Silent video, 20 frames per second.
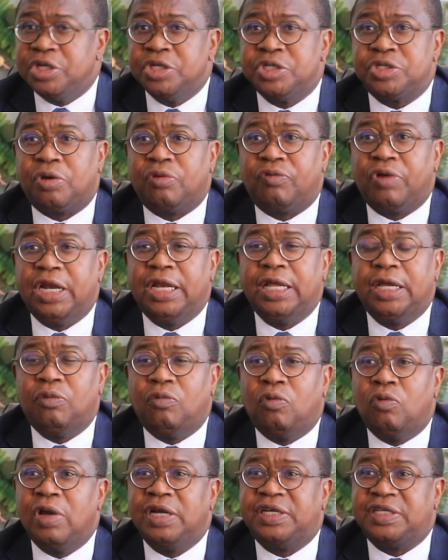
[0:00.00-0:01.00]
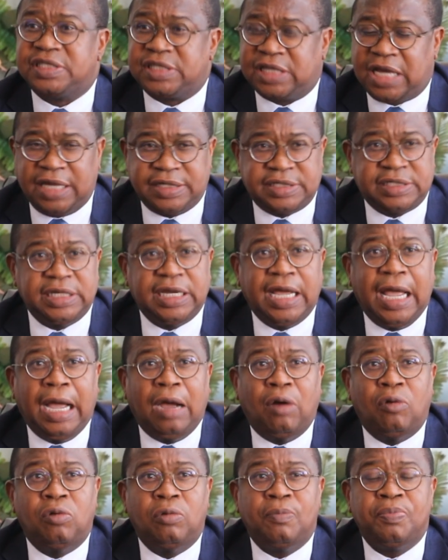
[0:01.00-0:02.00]
So really we're discussing
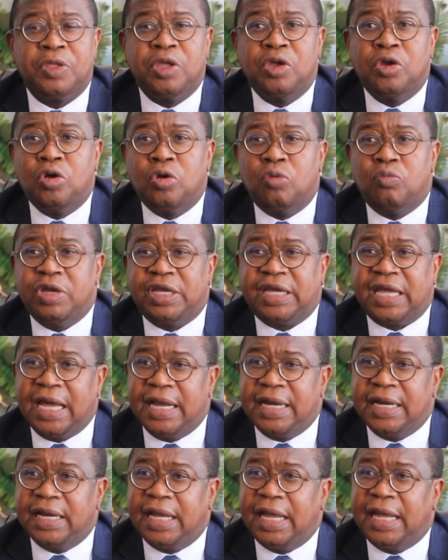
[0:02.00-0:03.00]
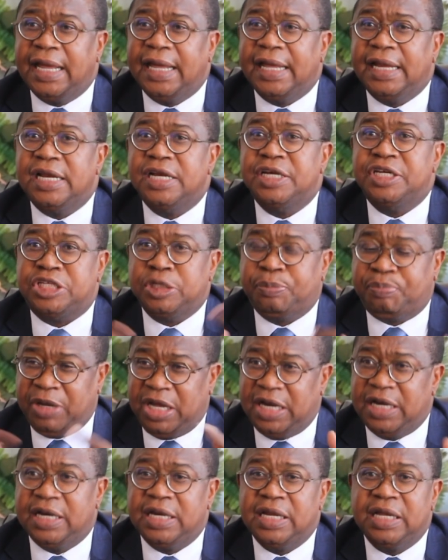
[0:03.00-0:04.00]
how we can
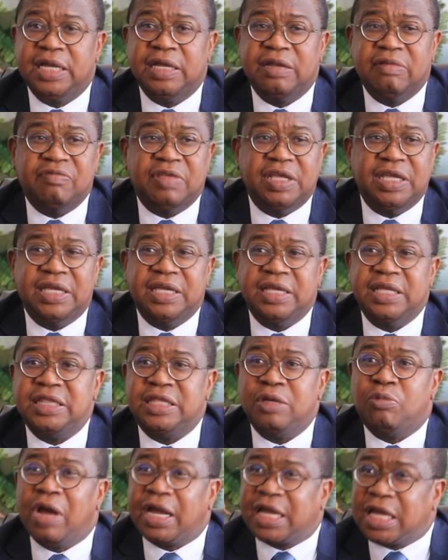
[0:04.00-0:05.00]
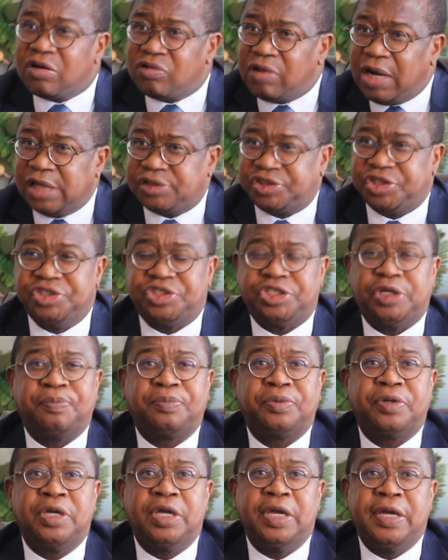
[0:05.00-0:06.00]
deepen the working relationship
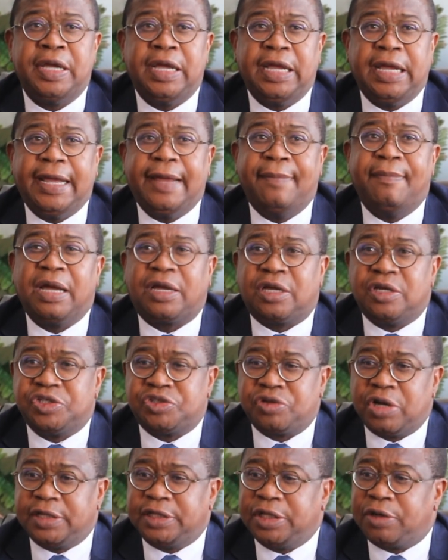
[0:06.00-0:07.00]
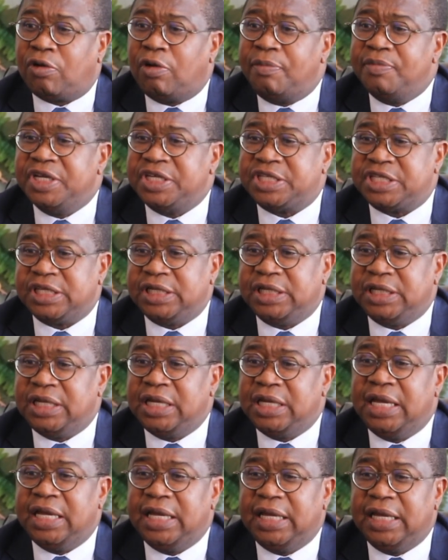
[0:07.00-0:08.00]
and making sure the committee
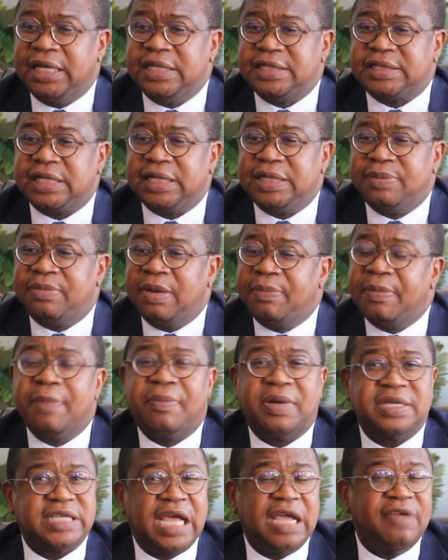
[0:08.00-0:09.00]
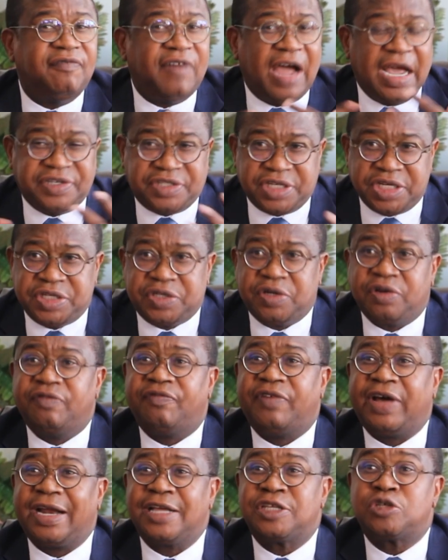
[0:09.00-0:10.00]
the members are invited to the
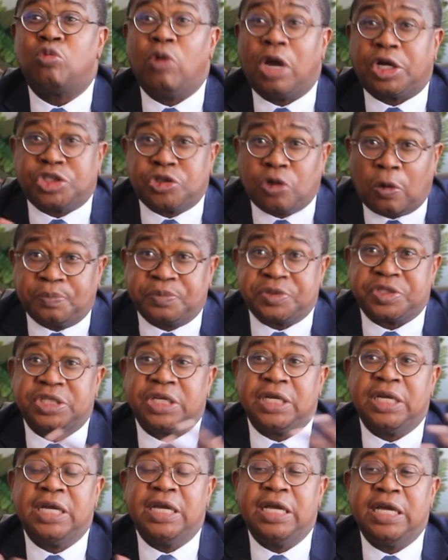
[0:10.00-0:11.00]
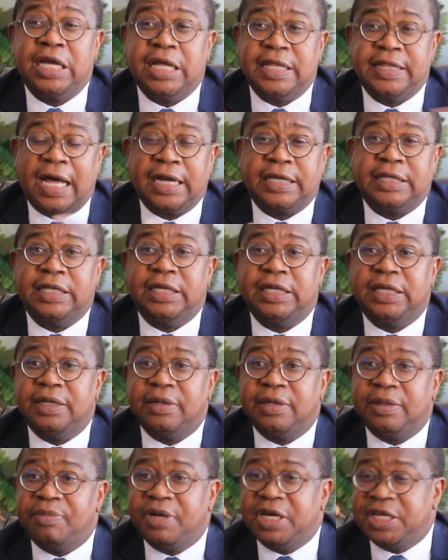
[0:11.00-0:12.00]
various workshops that the
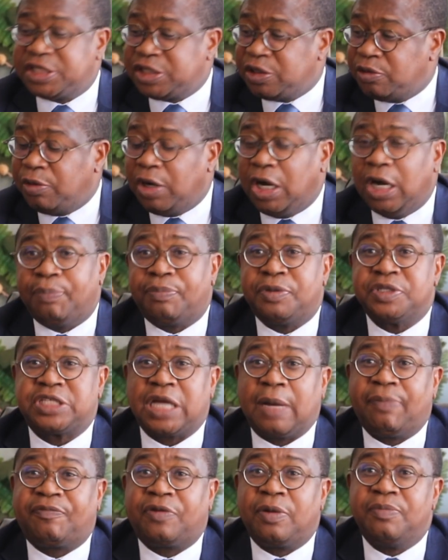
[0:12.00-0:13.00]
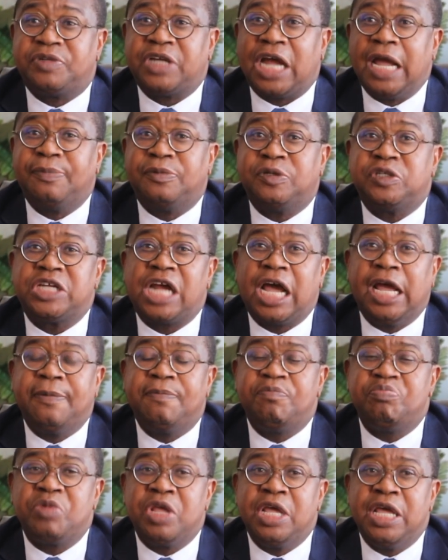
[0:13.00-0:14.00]
ministry puts up from time to
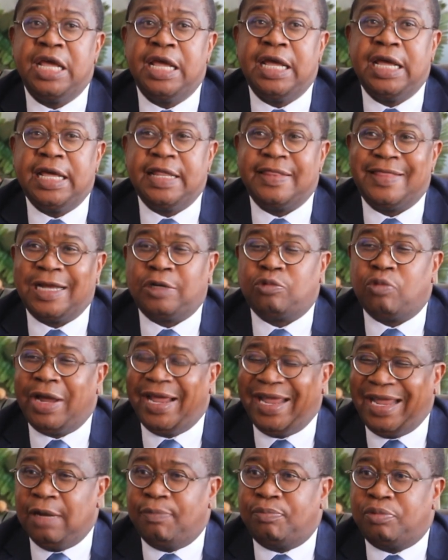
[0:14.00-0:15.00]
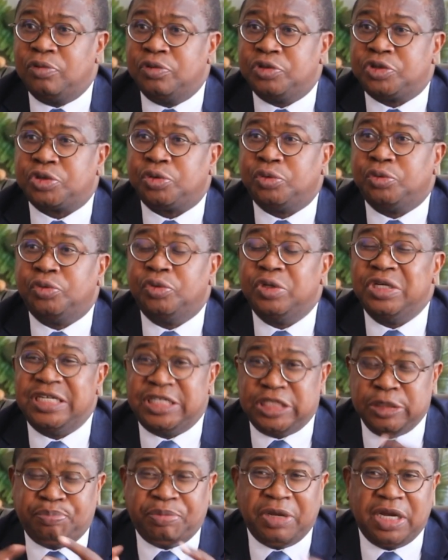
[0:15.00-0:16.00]
time, that we're able to
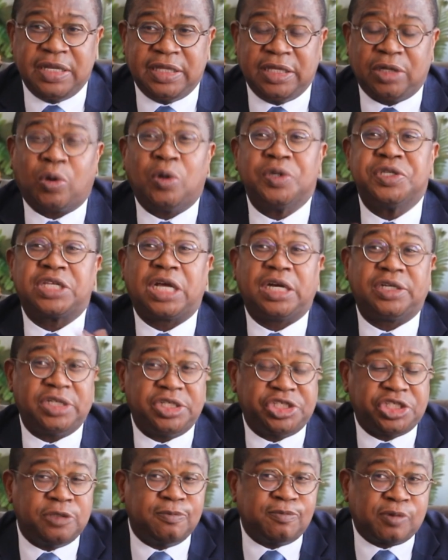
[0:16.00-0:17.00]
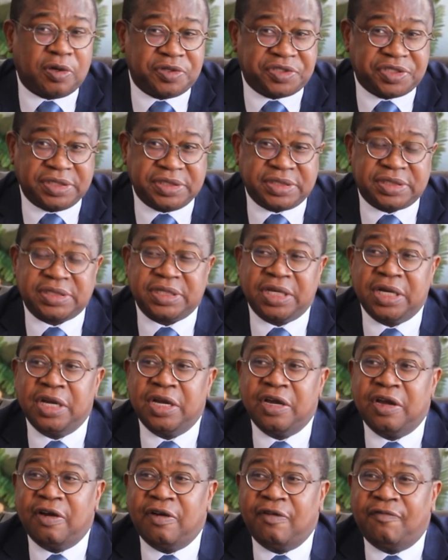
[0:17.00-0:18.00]
deepen the consultation process
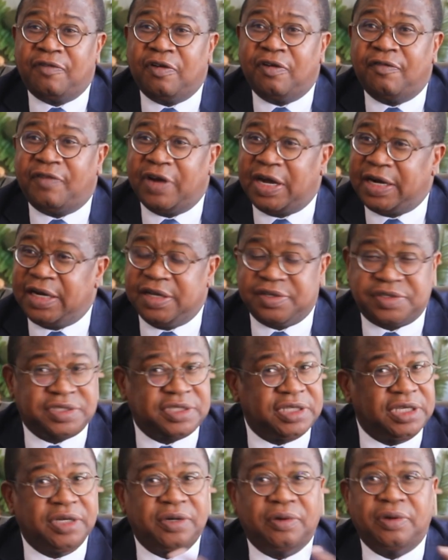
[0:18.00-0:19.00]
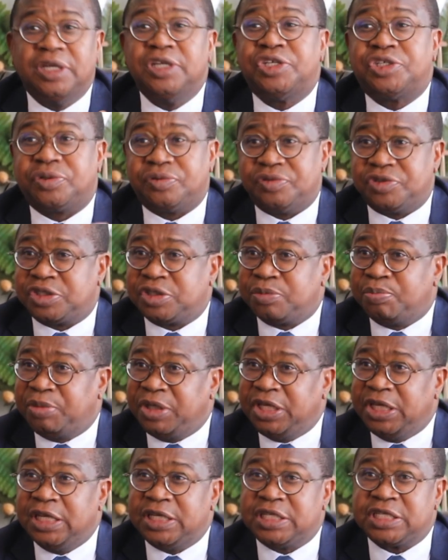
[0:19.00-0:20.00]
for various issues,
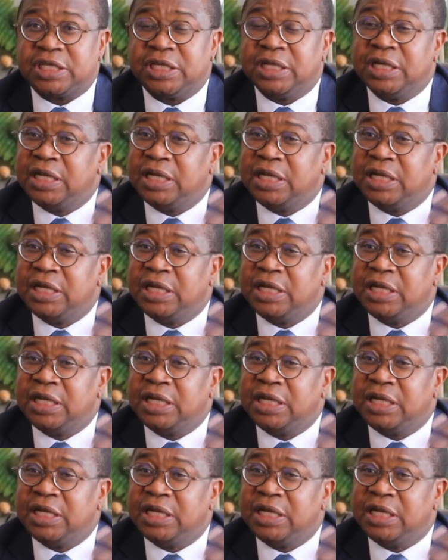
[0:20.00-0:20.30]
be it